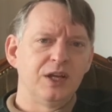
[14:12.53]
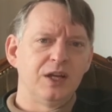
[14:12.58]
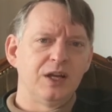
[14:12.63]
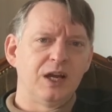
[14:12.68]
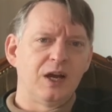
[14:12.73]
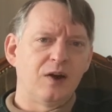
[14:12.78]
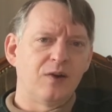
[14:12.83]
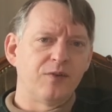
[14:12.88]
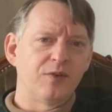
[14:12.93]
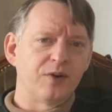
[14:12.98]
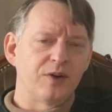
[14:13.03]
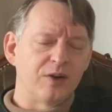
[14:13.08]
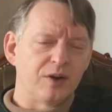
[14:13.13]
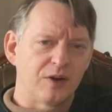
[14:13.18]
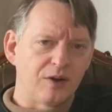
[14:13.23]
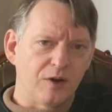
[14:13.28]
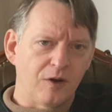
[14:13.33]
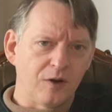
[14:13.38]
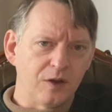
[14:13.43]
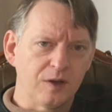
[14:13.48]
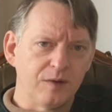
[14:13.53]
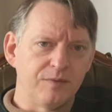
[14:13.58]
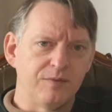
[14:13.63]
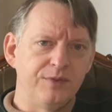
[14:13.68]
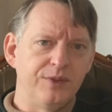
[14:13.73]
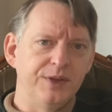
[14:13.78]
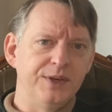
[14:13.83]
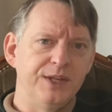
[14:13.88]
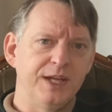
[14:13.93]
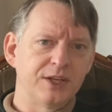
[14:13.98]
However, all of
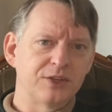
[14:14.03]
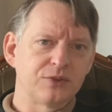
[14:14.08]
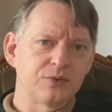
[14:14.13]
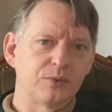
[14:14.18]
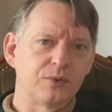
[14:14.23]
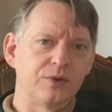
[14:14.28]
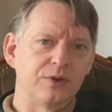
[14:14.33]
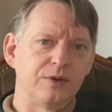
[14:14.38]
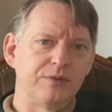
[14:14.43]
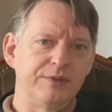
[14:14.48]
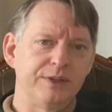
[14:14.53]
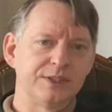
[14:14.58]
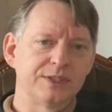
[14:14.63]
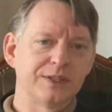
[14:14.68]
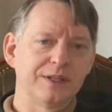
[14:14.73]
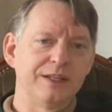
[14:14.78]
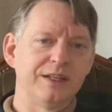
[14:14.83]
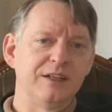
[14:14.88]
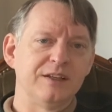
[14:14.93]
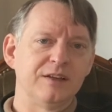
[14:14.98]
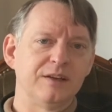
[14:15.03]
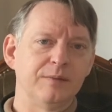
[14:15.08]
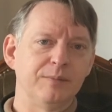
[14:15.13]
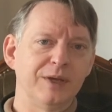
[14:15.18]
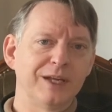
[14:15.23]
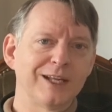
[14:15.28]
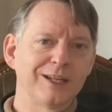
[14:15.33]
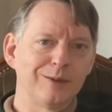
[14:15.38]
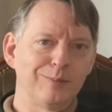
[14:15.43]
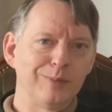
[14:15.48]
the debts were eventually
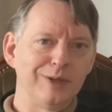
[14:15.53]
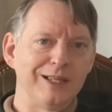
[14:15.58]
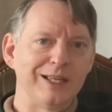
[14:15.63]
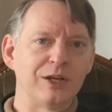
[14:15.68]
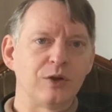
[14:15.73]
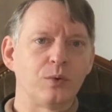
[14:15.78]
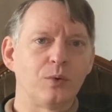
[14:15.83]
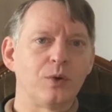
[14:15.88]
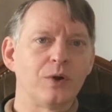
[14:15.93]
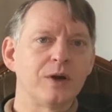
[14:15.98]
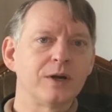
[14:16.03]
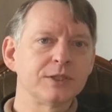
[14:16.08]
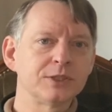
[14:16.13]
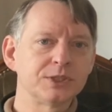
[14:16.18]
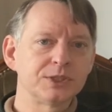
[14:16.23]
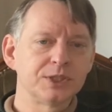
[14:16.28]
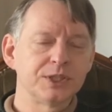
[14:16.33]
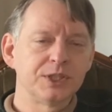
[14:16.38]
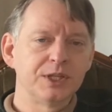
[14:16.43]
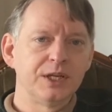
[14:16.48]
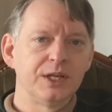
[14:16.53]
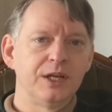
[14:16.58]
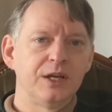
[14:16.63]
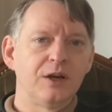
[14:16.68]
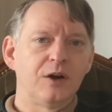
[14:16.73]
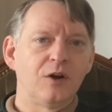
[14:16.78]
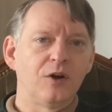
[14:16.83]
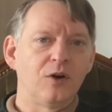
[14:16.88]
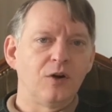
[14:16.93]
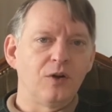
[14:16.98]
amicably quashed.
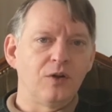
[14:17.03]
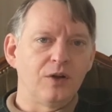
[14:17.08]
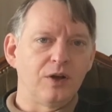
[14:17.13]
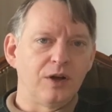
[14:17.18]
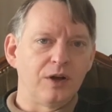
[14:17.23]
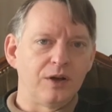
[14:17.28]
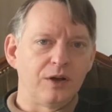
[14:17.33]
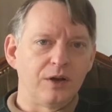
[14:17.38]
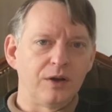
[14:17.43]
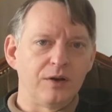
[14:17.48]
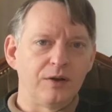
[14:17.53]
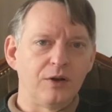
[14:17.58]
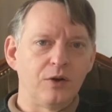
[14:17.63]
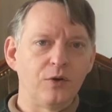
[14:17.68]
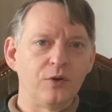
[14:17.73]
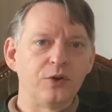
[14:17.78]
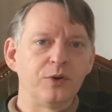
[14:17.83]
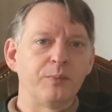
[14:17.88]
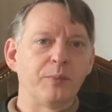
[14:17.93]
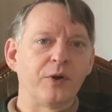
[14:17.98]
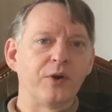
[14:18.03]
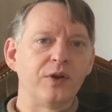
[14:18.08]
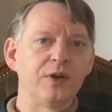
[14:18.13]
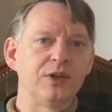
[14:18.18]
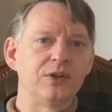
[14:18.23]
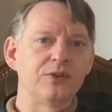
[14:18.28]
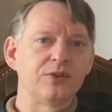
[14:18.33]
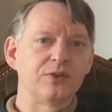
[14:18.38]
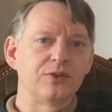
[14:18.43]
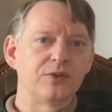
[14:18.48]
All uh, owned
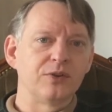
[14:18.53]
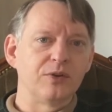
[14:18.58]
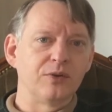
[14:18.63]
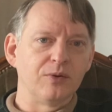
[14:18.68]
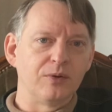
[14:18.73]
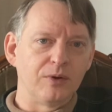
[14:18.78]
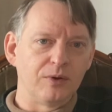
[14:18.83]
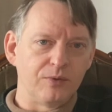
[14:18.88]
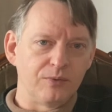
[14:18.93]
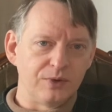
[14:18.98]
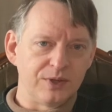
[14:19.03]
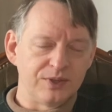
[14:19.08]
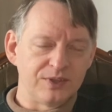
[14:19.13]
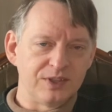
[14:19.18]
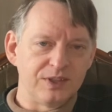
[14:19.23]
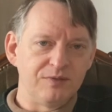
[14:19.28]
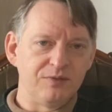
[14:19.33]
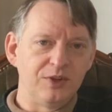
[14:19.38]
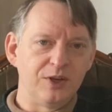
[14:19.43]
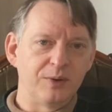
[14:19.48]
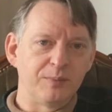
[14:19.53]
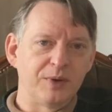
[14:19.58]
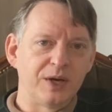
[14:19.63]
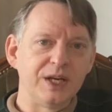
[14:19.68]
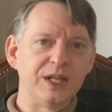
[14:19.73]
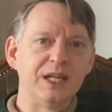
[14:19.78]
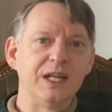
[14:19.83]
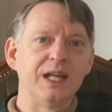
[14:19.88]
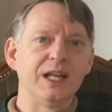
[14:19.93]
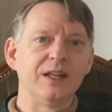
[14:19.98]
parties uh, received their
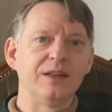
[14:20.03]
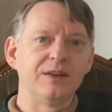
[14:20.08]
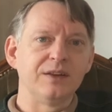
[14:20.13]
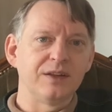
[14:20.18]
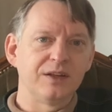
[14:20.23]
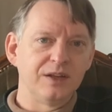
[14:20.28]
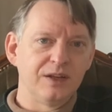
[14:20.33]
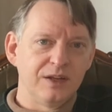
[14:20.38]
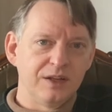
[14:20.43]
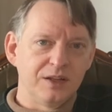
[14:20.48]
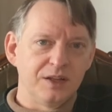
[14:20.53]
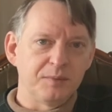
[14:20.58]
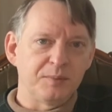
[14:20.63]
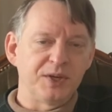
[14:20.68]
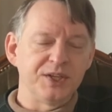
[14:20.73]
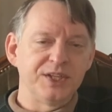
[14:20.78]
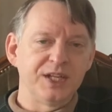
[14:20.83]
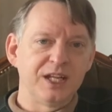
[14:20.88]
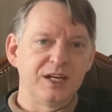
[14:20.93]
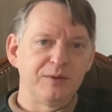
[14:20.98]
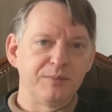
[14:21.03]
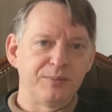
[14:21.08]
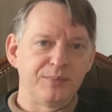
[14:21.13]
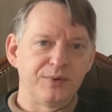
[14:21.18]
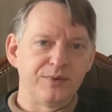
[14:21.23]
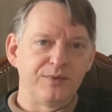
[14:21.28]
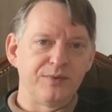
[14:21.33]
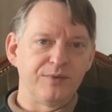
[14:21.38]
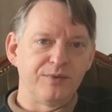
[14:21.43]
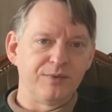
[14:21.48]
money, and Montandon
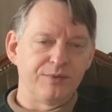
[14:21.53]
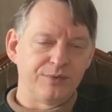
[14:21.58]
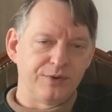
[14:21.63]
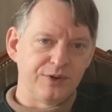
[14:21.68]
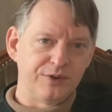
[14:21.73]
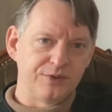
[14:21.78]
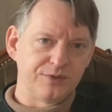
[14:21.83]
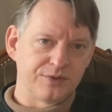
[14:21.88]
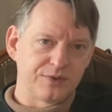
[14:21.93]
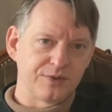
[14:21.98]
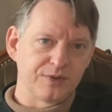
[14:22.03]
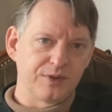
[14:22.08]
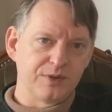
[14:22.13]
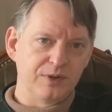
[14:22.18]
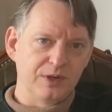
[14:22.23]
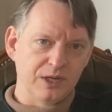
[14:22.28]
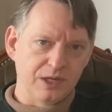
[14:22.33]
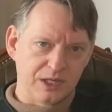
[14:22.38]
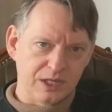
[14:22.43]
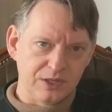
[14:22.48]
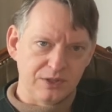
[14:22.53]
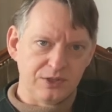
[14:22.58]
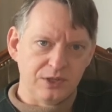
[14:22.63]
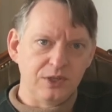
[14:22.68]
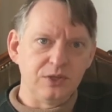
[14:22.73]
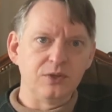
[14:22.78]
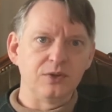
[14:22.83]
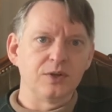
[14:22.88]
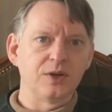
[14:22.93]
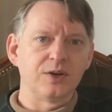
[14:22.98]
Frères
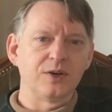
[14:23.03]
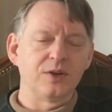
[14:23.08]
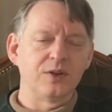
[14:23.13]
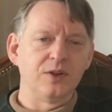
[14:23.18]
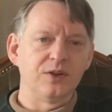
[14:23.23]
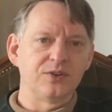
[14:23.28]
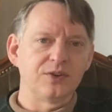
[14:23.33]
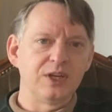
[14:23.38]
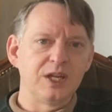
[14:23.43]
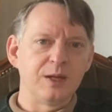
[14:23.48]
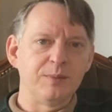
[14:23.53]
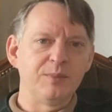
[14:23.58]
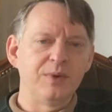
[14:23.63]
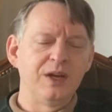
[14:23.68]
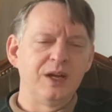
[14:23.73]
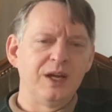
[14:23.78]
continued under this name.